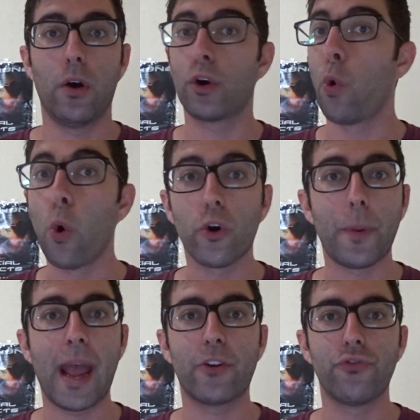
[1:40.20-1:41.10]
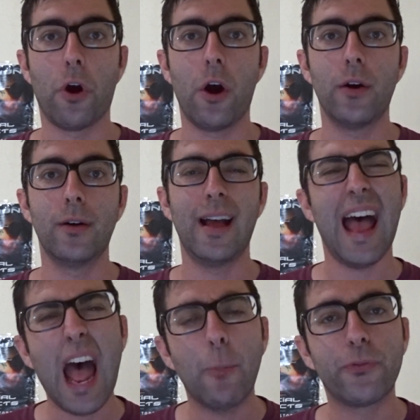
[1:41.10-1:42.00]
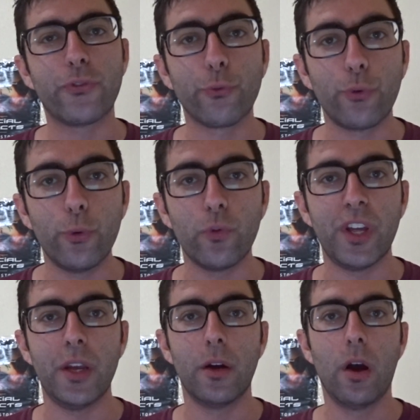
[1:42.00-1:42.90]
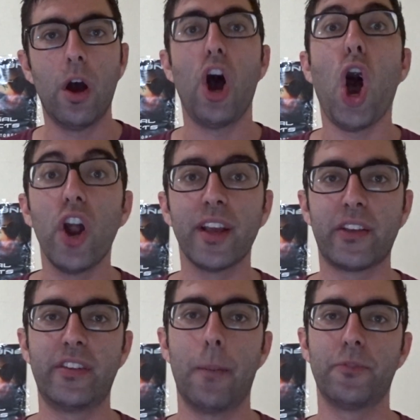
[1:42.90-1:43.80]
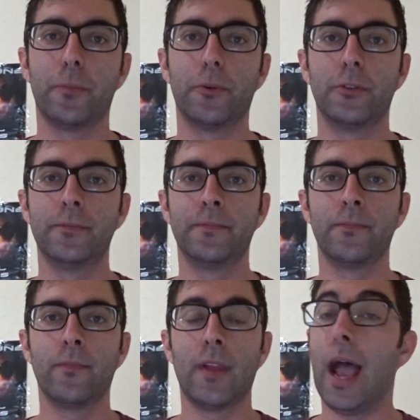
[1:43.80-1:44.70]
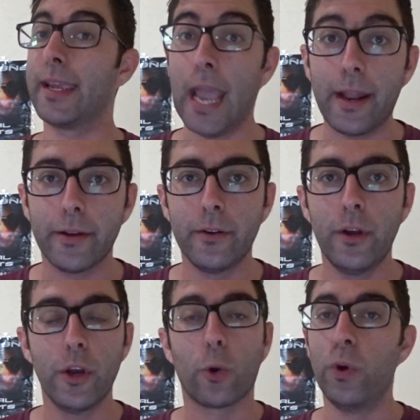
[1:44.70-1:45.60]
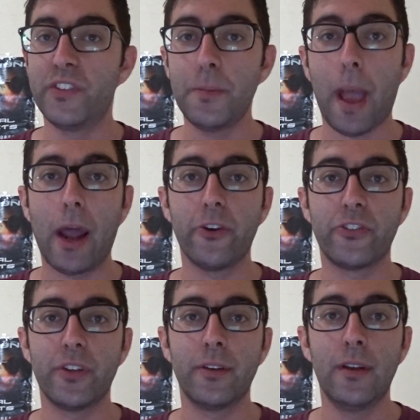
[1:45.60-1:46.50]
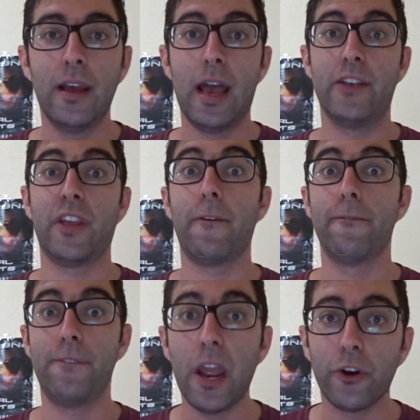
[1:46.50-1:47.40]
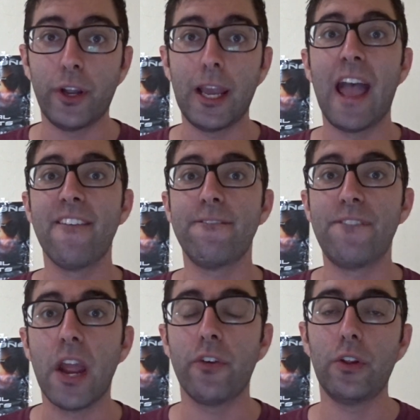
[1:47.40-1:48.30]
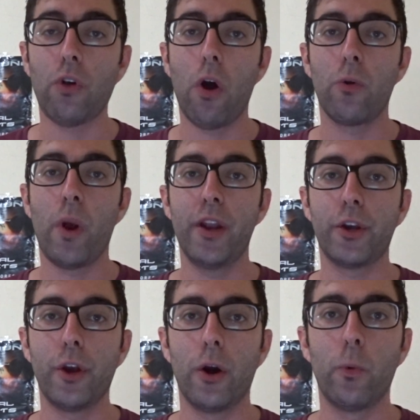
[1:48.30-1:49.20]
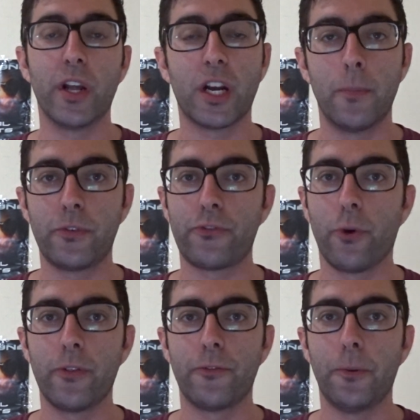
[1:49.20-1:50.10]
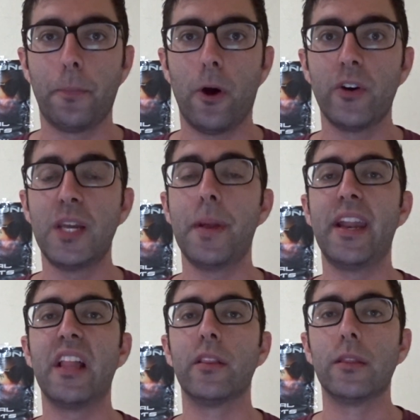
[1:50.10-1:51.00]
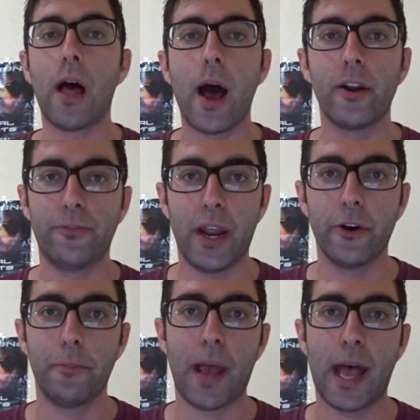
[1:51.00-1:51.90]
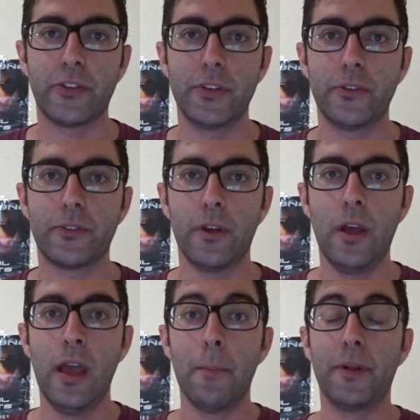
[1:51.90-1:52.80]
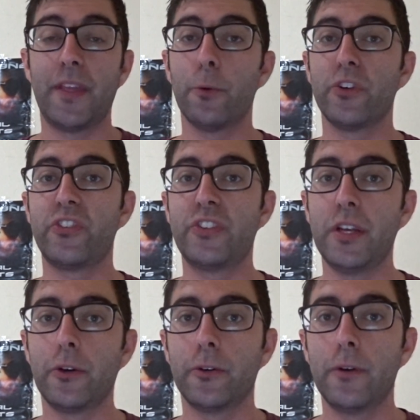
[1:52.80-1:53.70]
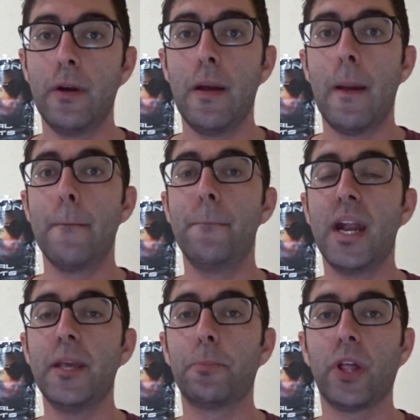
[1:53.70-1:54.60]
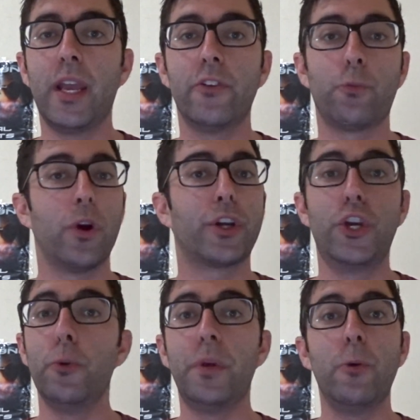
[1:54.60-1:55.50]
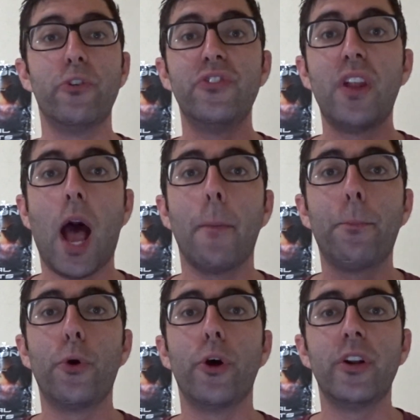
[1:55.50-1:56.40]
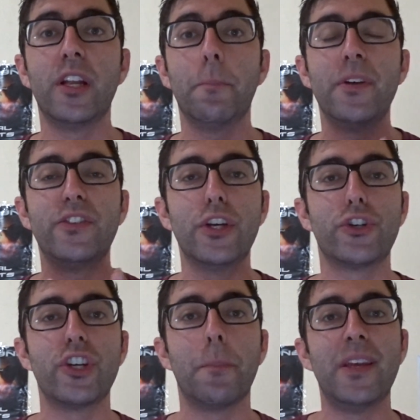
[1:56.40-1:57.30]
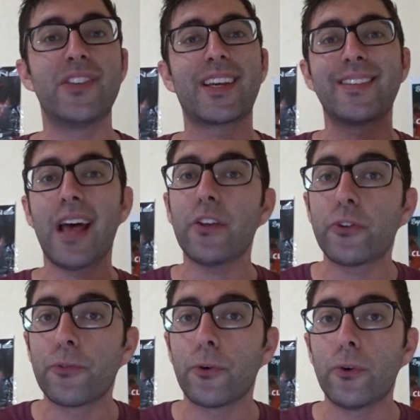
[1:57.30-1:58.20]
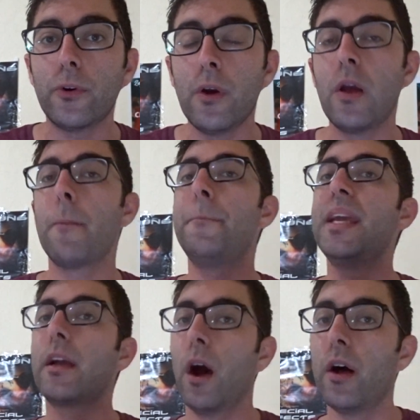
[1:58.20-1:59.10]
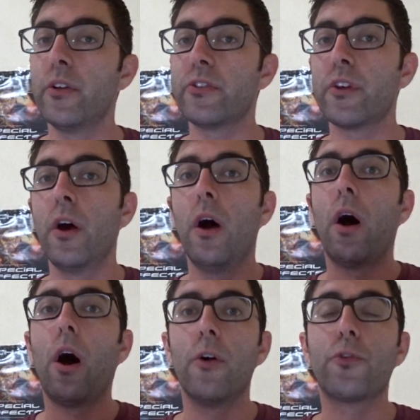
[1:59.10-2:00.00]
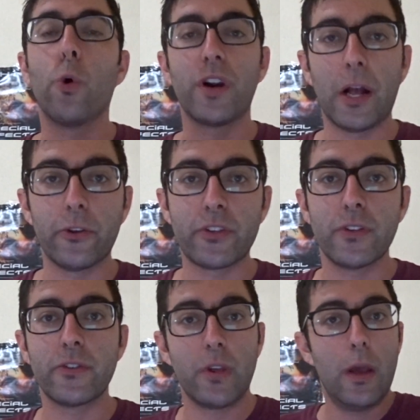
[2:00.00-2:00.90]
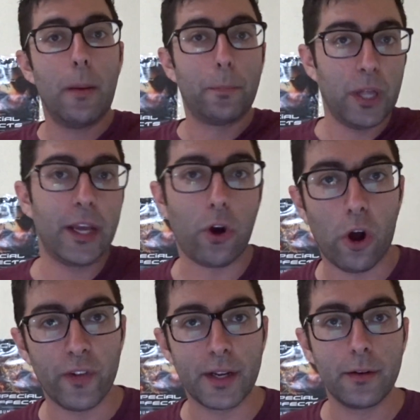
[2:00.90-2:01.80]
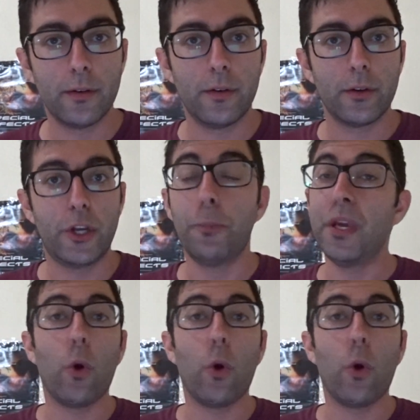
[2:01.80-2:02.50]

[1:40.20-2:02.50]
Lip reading: a quarterback draw, absolutely unacceptable. I get it. Quincy Patterson has a very, very long way to go when it comes to throwing the football. He made a lot of errant passes, but there were still many plays where QP was not put in position to be successful because of Cornelsen's play calling. QP